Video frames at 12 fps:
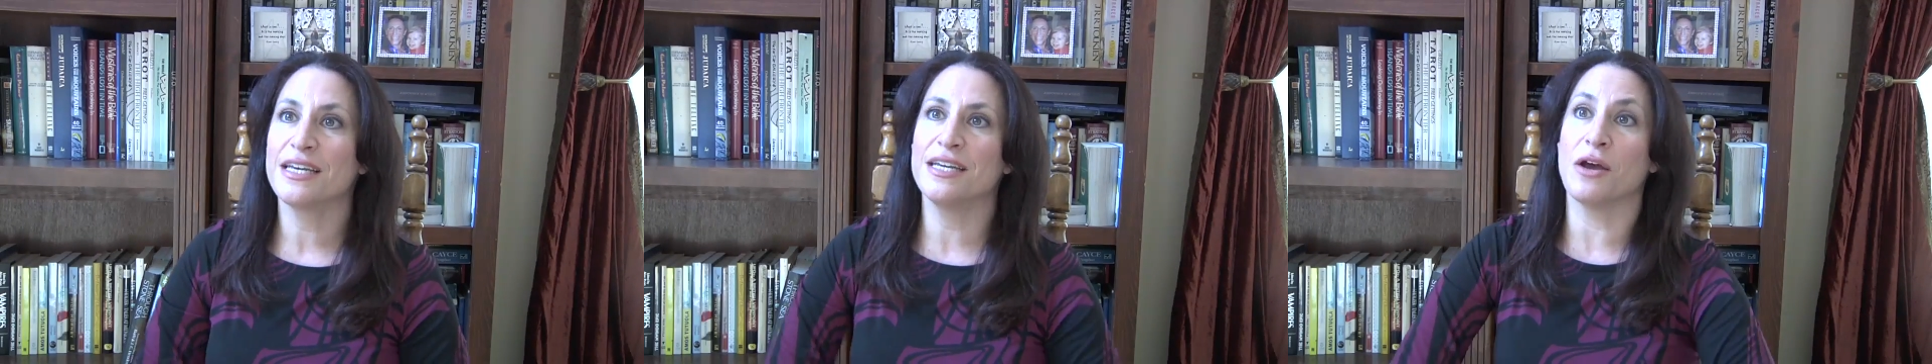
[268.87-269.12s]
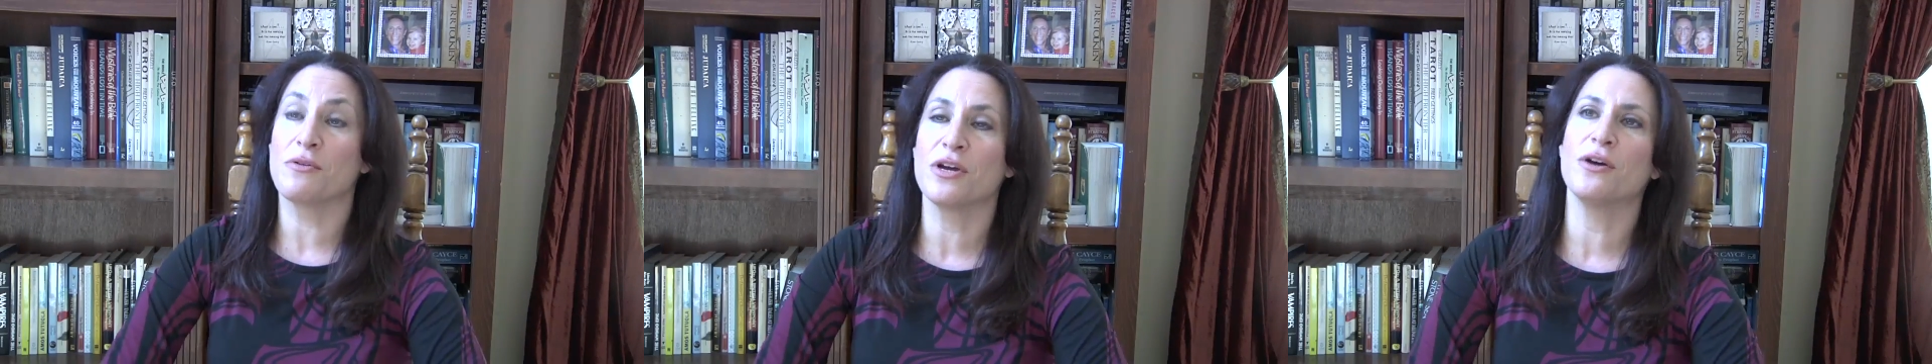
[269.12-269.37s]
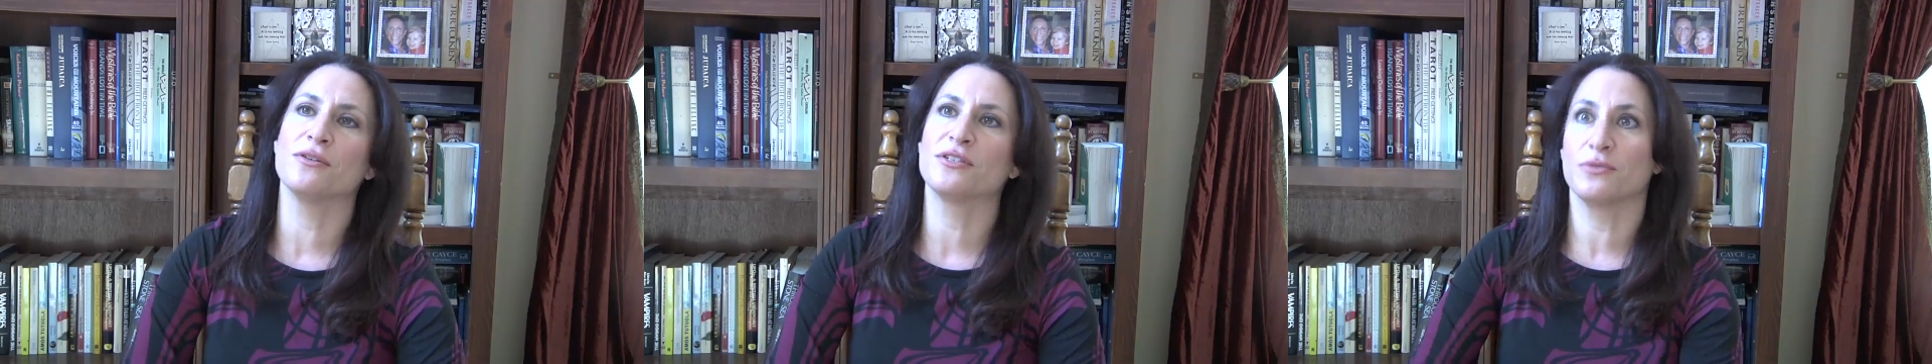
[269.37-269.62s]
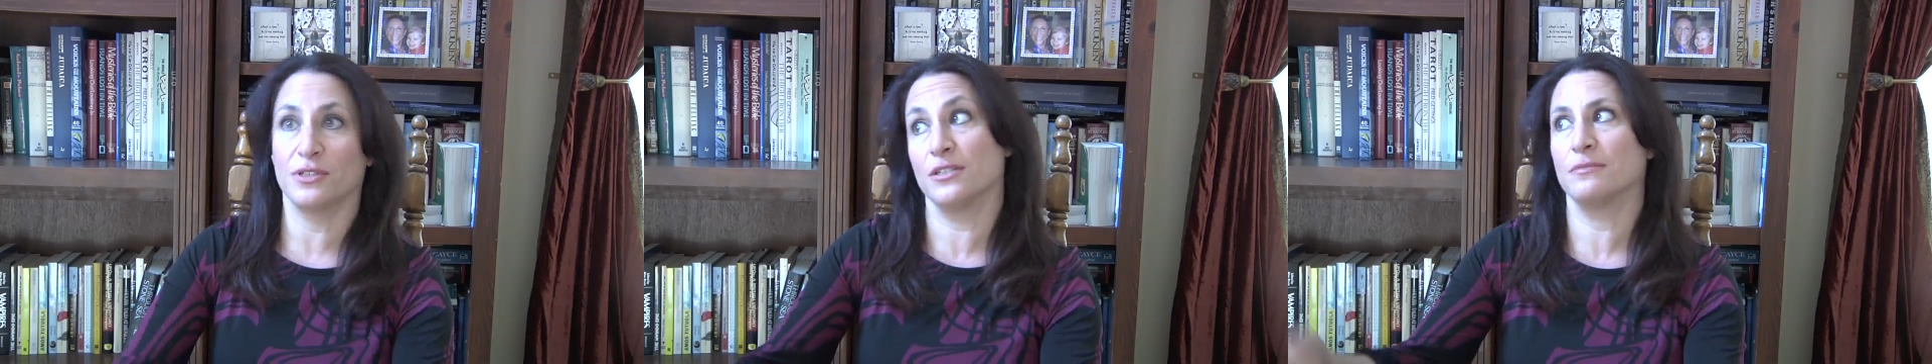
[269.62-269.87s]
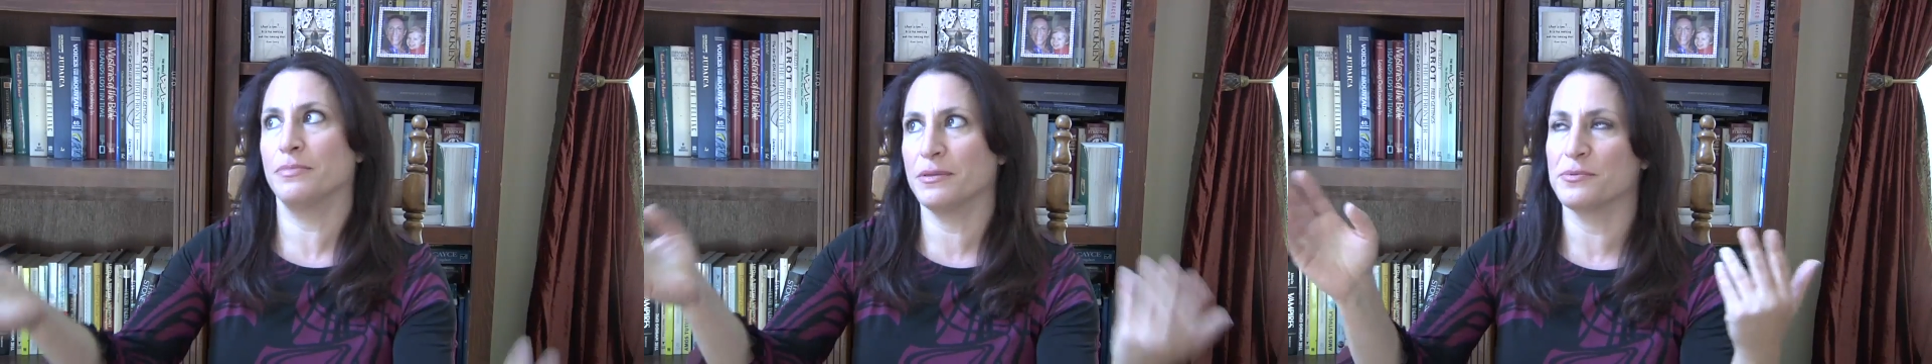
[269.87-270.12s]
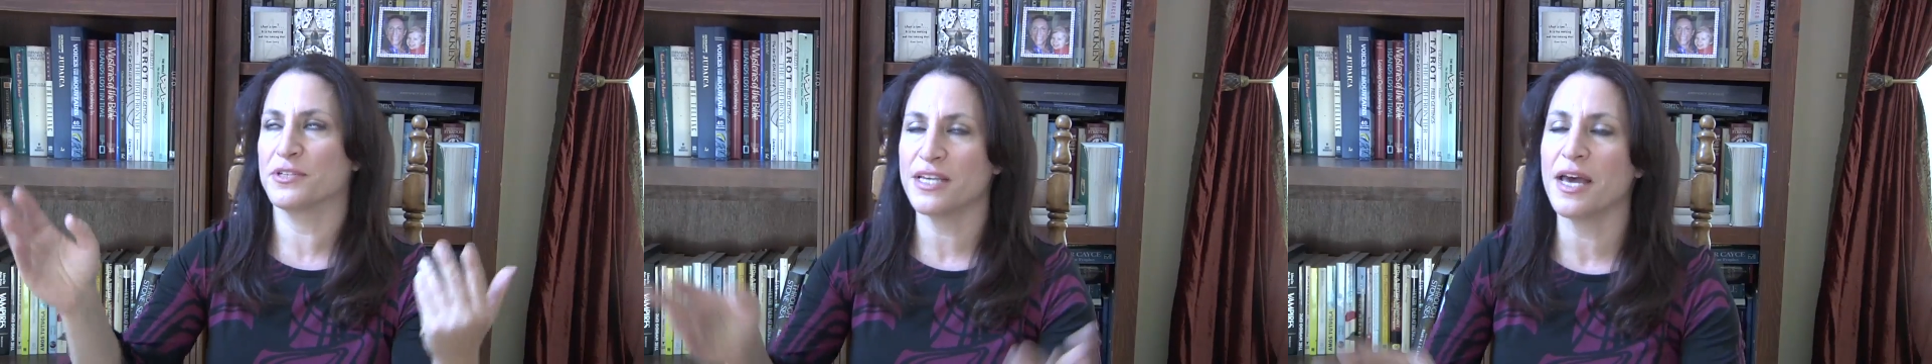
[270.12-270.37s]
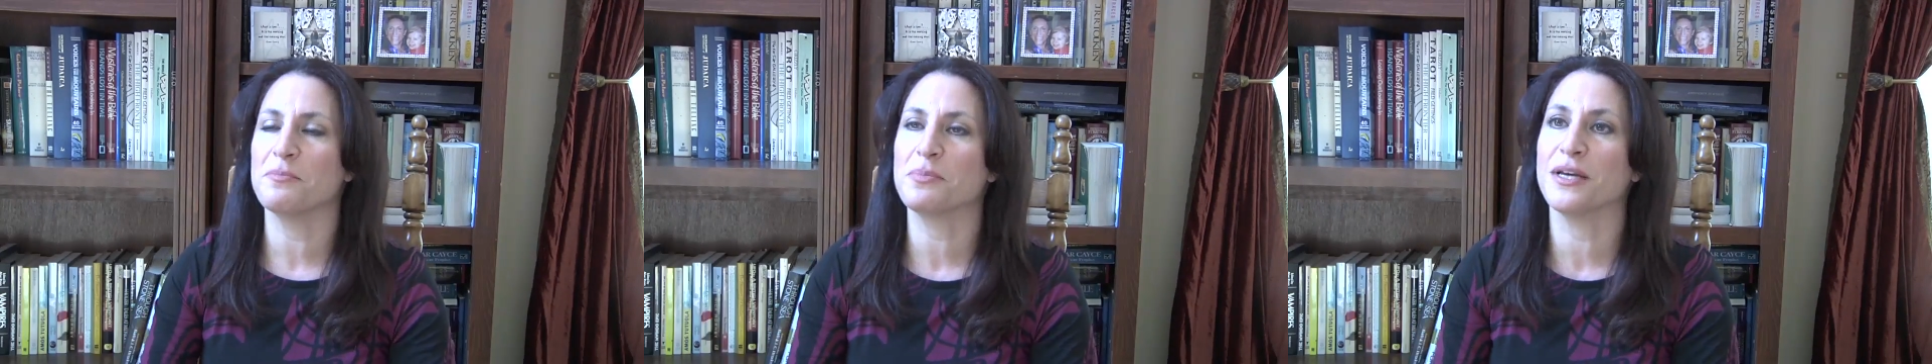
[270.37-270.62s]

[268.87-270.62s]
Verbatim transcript: you know ghosts, which is a big percent,